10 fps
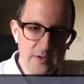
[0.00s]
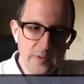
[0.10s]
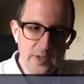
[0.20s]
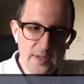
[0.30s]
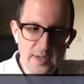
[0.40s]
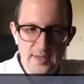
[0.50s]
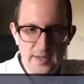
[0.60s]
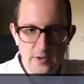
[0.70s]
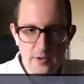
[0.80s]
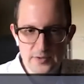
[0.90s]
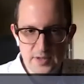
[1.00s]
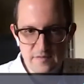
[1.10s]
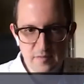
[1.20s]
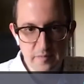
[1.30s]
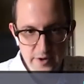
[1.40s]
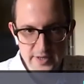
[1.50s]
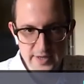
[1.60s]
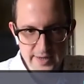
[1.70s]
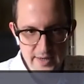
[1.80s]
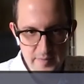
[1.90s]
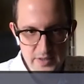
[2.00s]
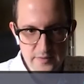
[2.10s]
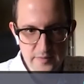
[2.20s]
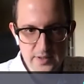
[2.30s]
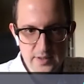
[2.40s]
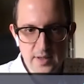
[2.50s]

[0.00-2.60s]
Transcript: to it, and then you also have the marketing element to it.